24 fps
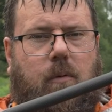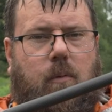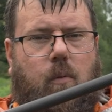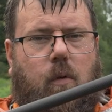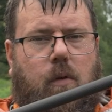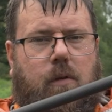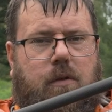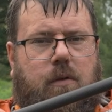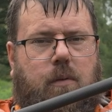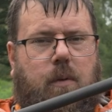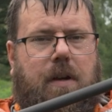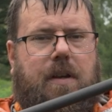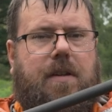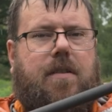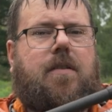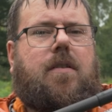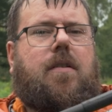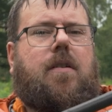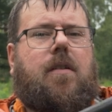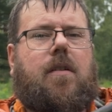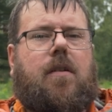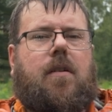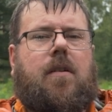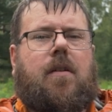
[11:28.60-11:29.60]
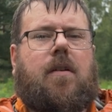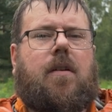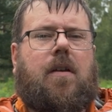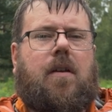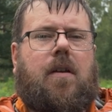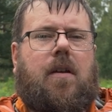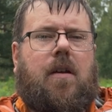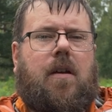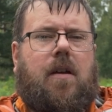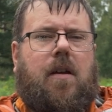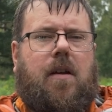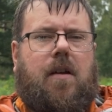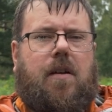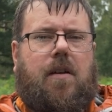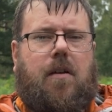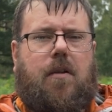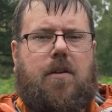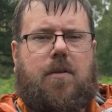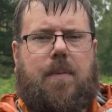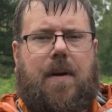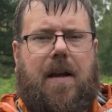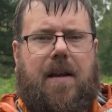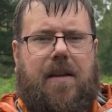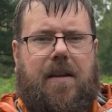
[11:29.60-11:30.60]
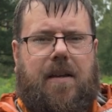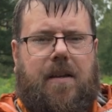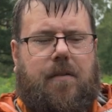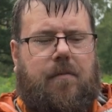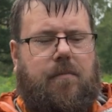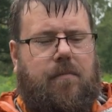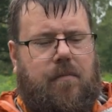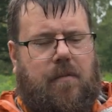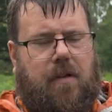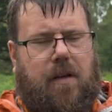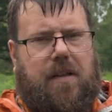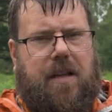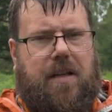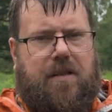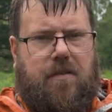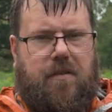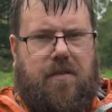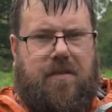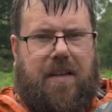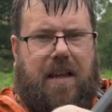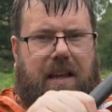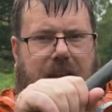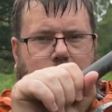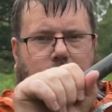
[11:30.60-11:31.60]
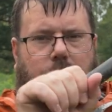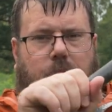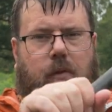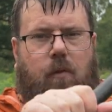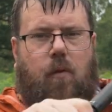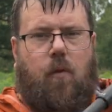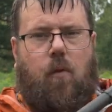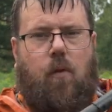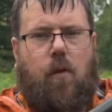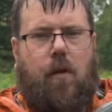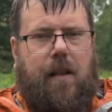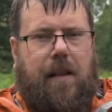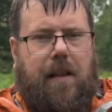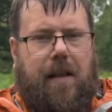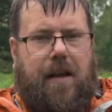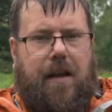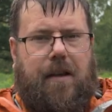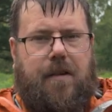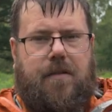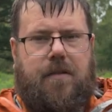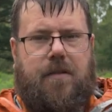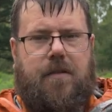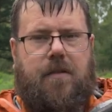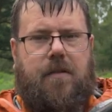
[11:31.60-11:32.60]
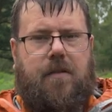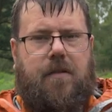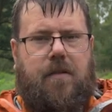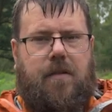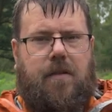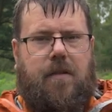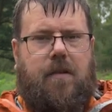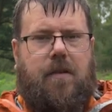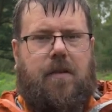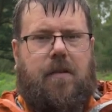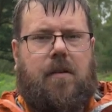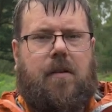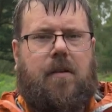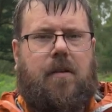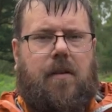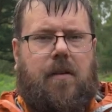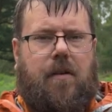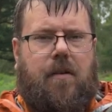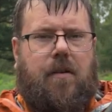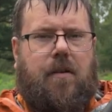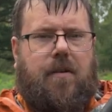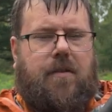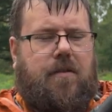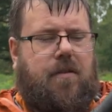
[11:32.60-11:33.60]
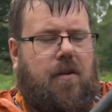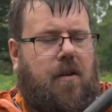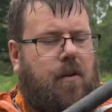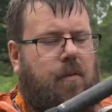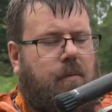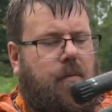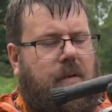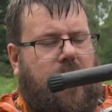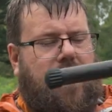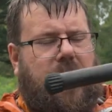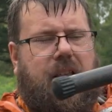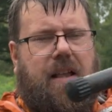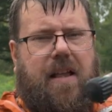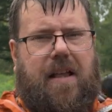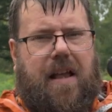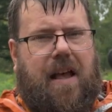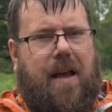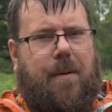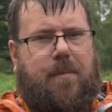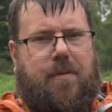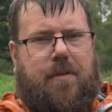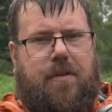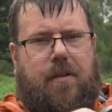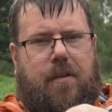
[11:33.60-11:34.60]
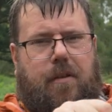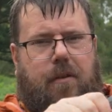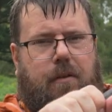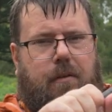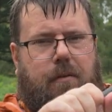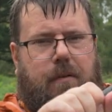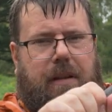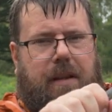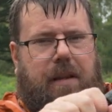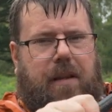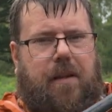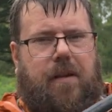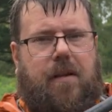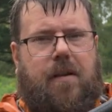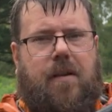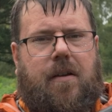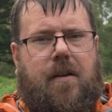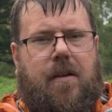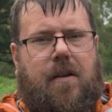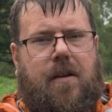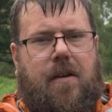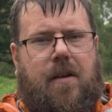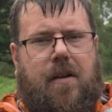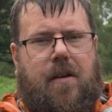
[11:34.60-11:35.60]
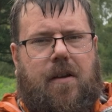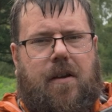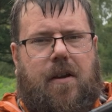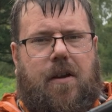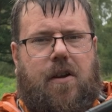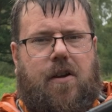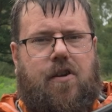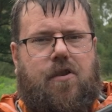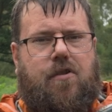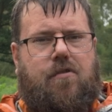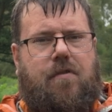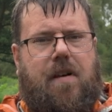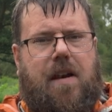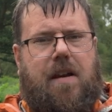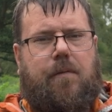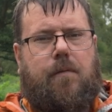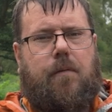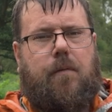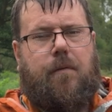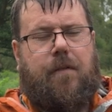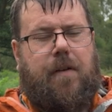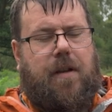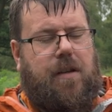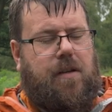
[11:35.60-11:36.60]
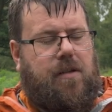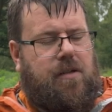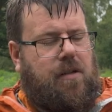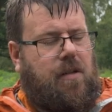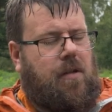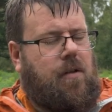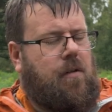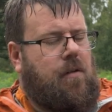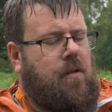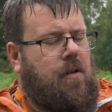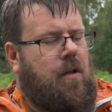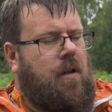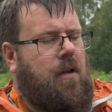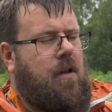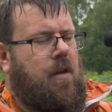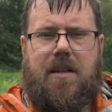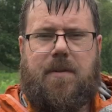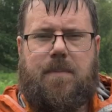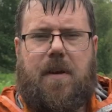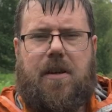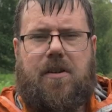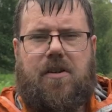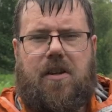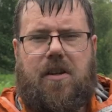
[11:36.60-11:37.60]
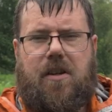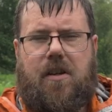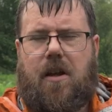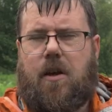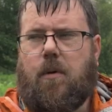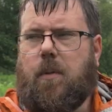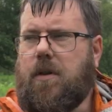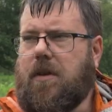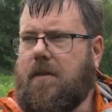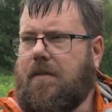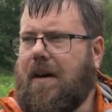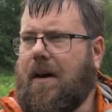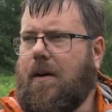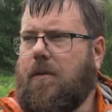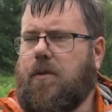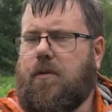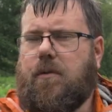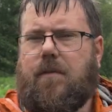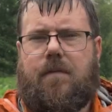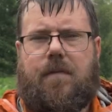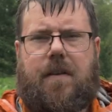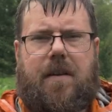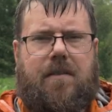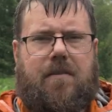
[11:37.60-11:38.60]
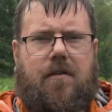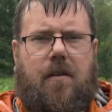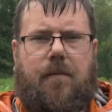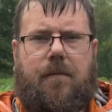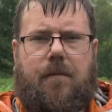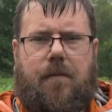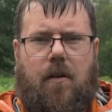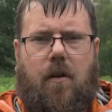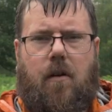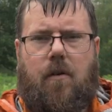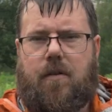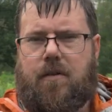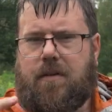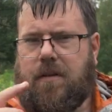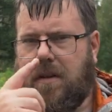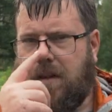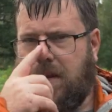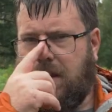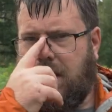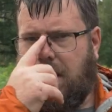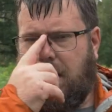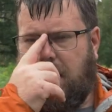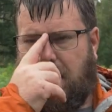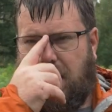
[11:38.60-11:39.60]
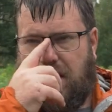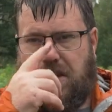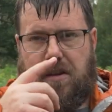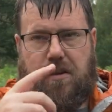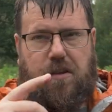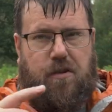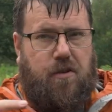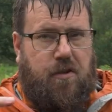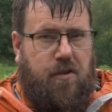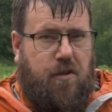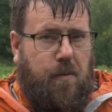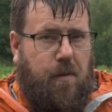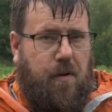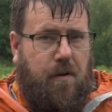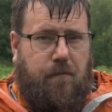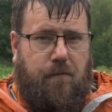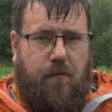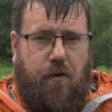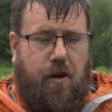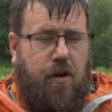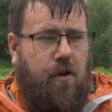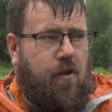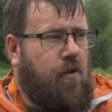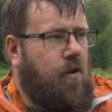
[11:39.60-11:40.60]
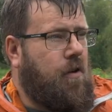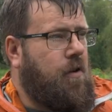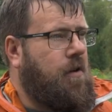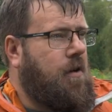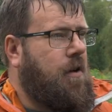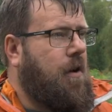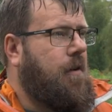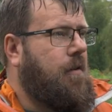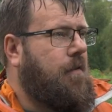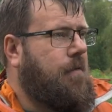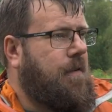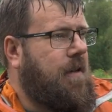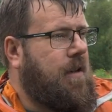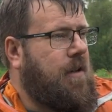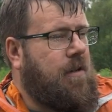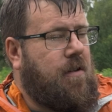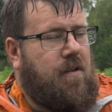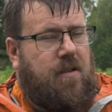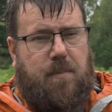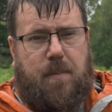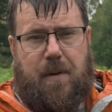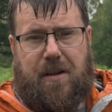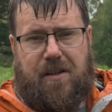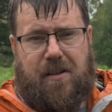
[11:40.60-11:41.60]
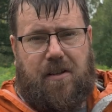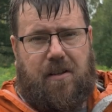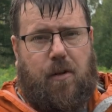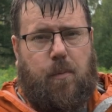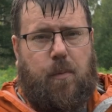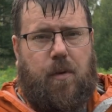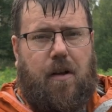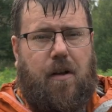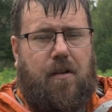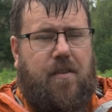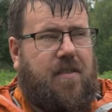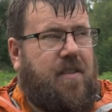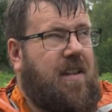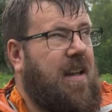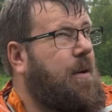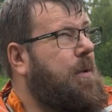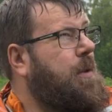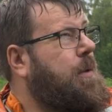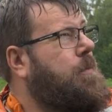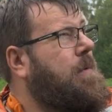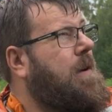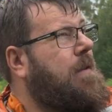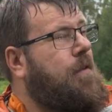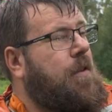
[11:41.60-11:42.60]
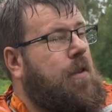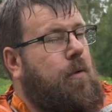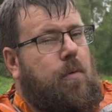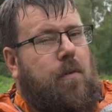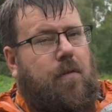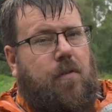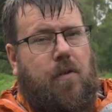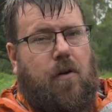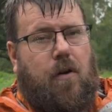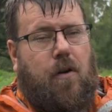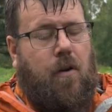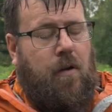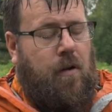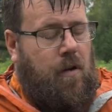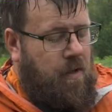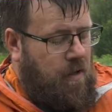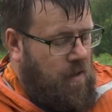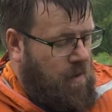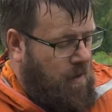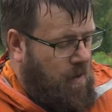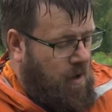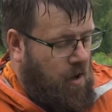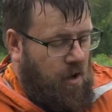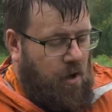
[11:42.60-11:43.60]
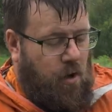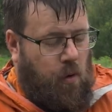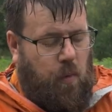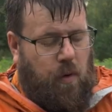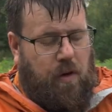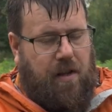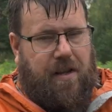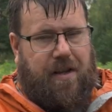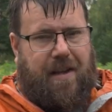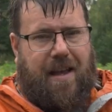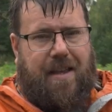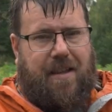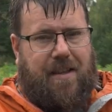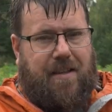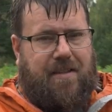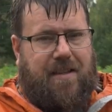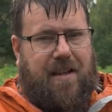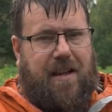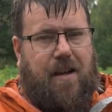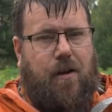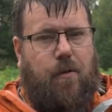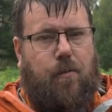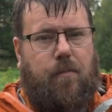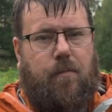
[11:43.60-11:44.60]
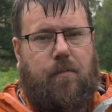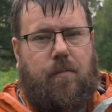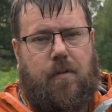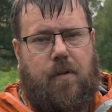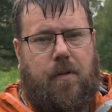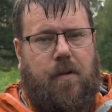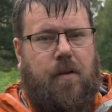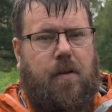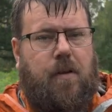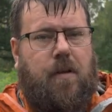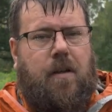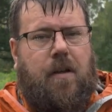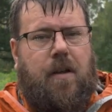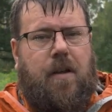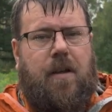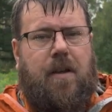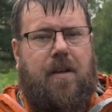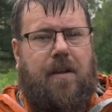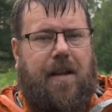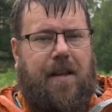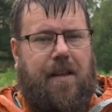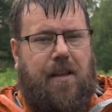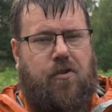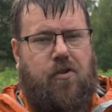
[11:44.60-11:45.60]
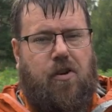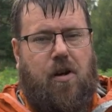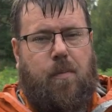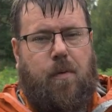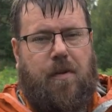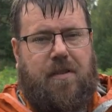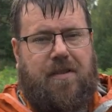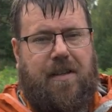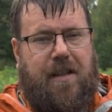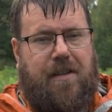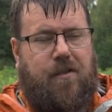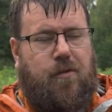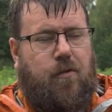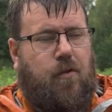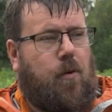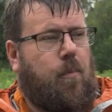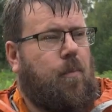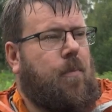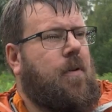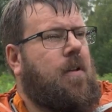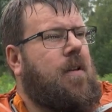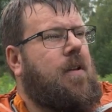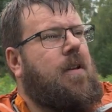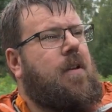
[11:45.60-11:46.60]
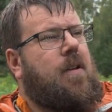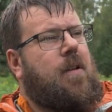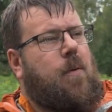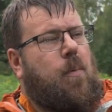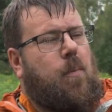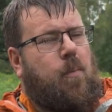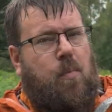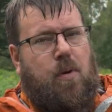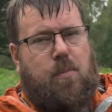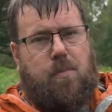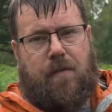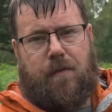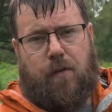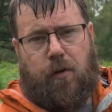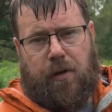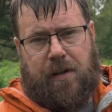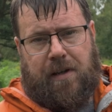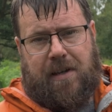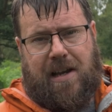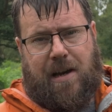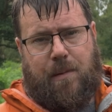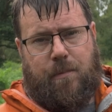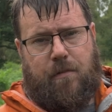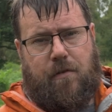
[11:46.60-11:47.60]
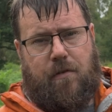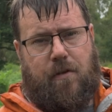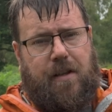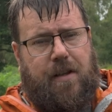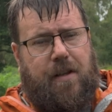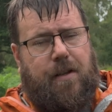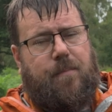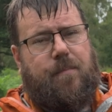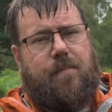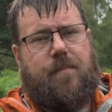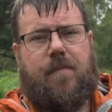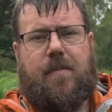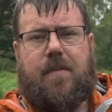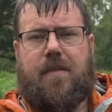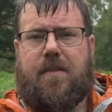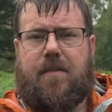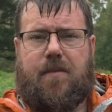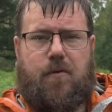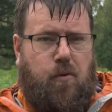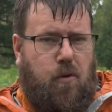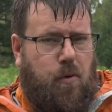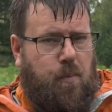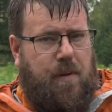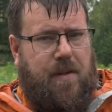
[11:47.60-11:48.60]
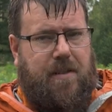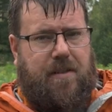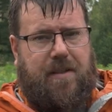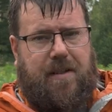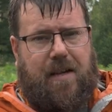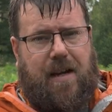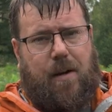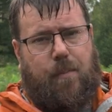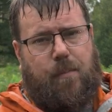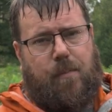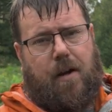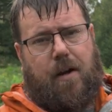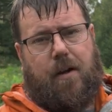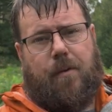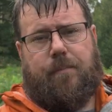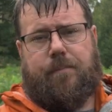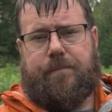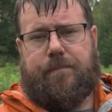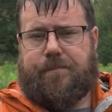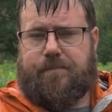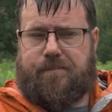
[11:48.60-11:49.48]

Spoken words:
one twist, goes back in, and that's the same on all of the legs, like so. Absolutely incredible feature, especially, you know, when you're out doing things like vlogs and you're just doing a run and gun kind of thing, especially like we are today with the weather that we've got. I can quickly get this out, get the tripod set up, put my vlogging camera on it, do a piece to camera